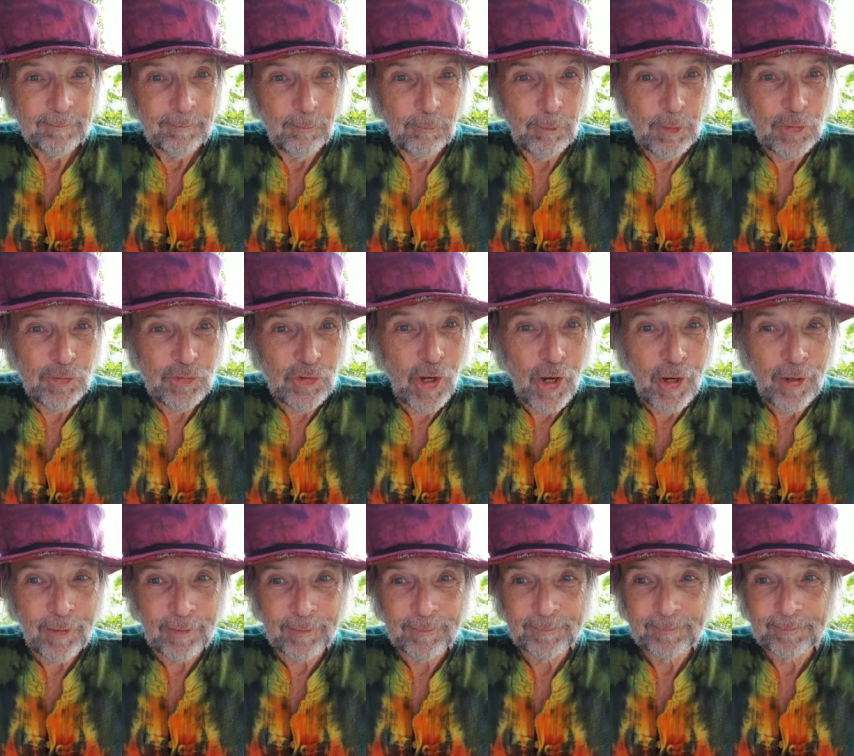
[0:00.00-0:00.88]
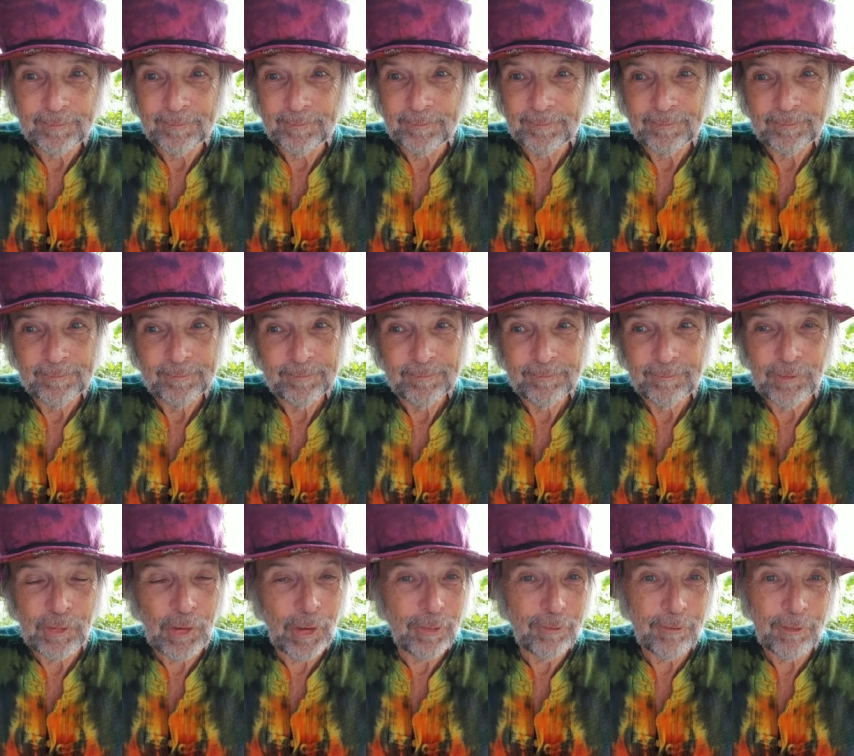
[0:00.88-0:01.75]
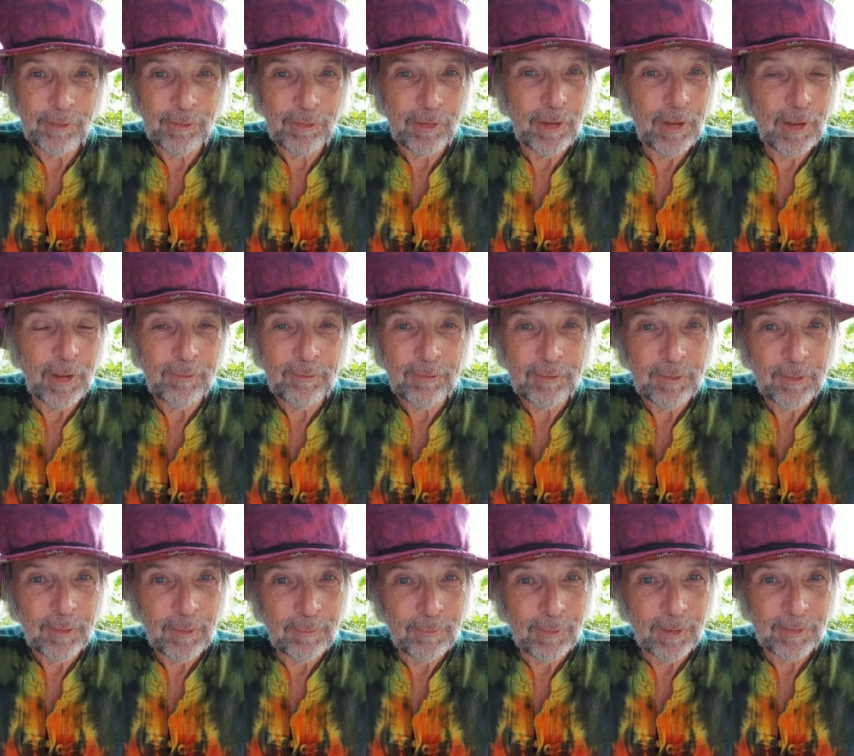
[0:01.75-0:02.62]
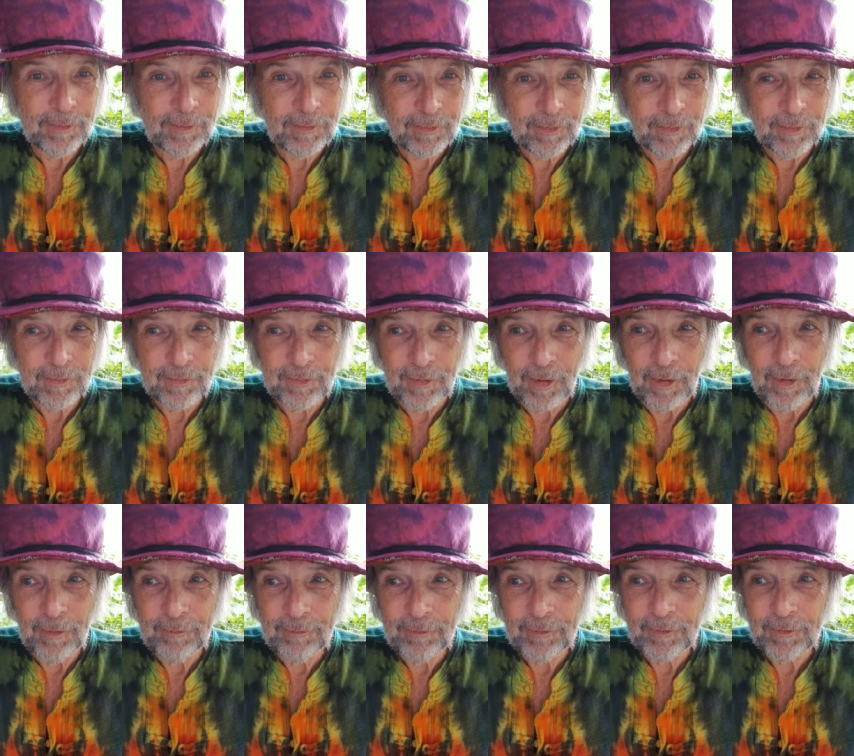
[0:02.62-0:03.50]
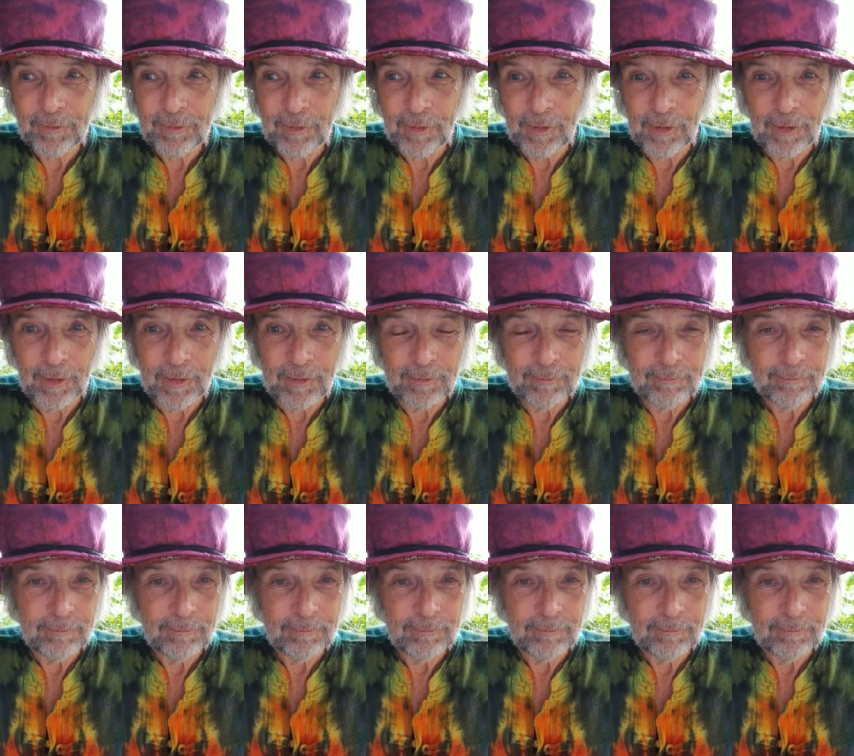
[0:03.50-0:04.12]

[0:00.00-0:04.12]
we share generous gifts amongst ourselves, uh,